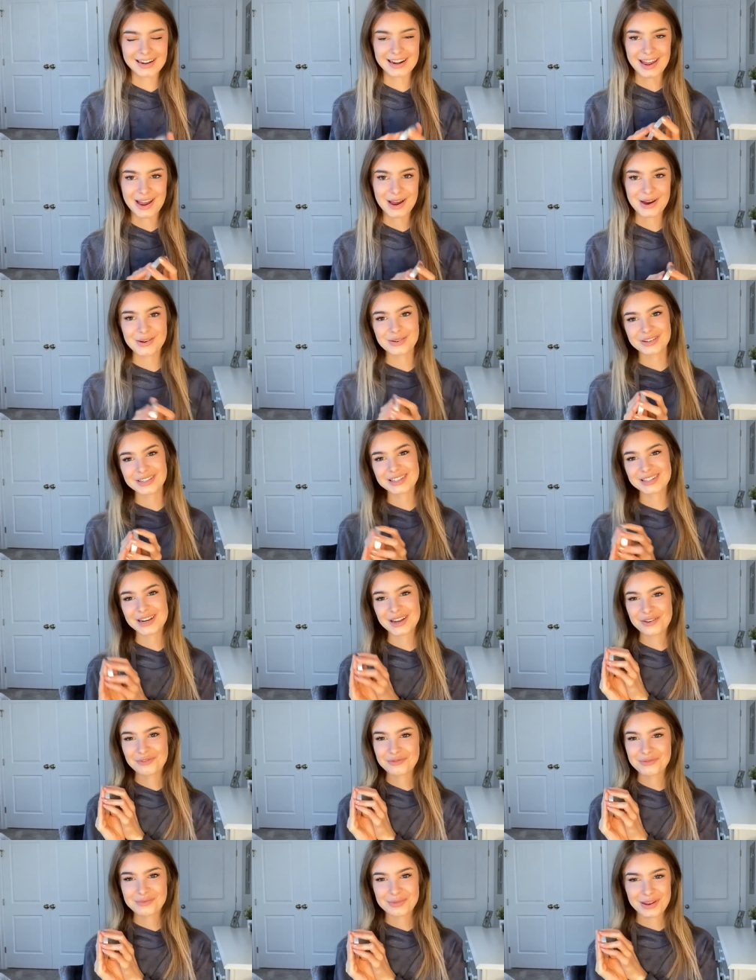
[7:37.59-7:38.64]
Now it's
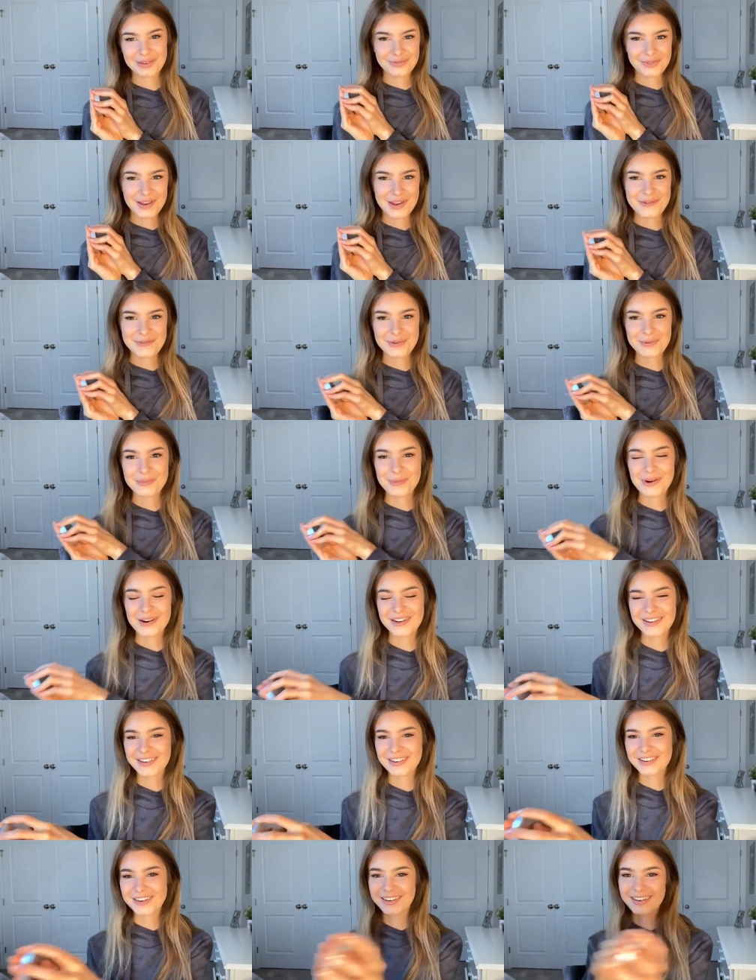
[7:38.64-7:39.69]
time for my favorite
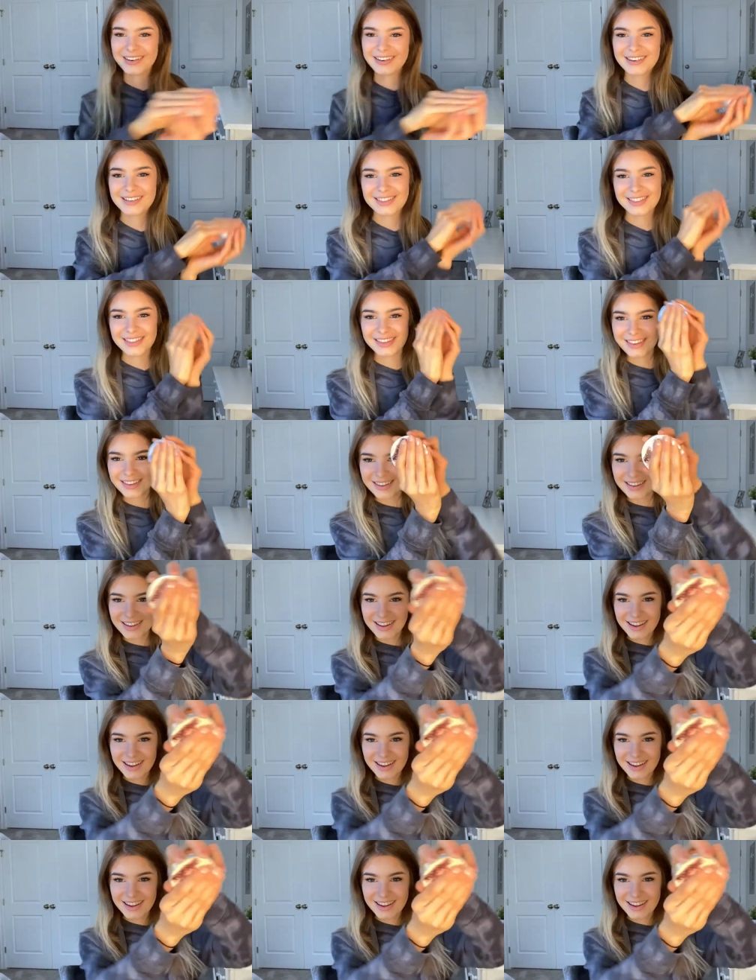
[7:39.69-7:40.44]
part, the